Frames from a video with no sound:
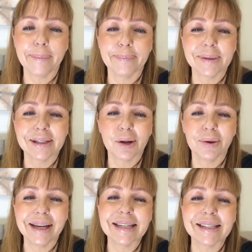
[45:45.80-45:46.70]
So
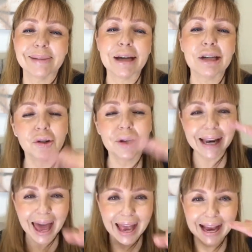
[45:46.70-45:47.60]
yes, make sure you
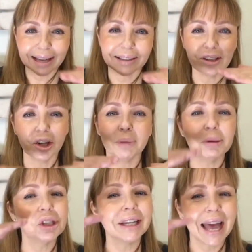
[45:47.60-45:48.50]
layer. You've got to
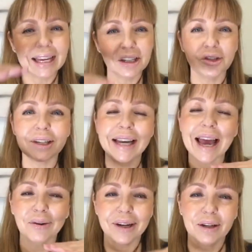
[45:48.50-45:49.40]
put your layer, do your
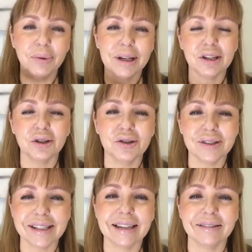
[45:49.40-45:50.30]
layering when you're
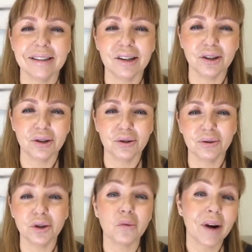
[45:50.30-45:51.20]
using, you know,
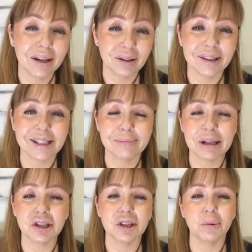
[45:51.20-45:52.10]
your retinol
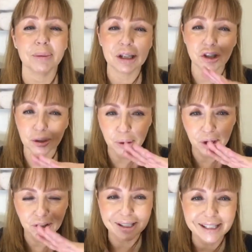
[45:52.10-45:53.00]
especially. You want to make sure you put
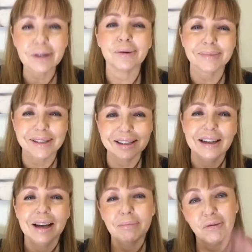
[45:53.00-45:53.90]
on your serums
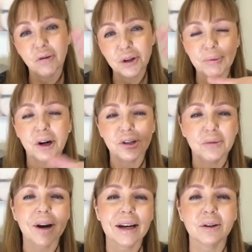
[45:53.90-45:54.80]
before you put on your
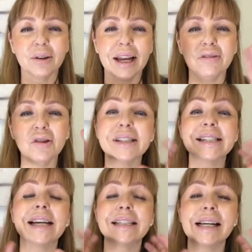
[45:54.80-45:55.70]
retinol. And if you
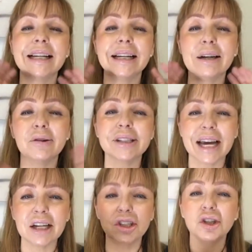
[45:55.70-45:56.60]
start to get a little
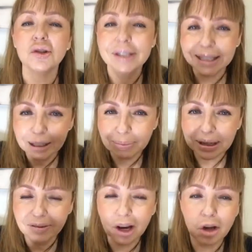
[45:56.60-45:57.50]
irritation, use a little bit
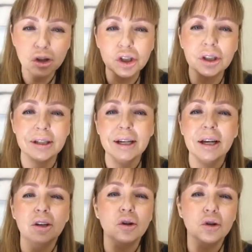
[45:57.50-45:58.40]
of lotion,
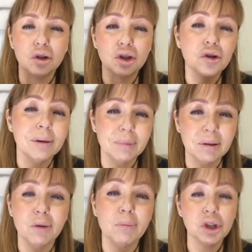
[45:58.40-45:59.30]
your
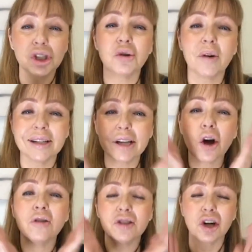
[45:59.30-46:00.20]
treatment, your moisturizer
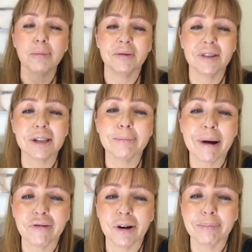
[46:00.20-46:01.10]
over top of it to buffer it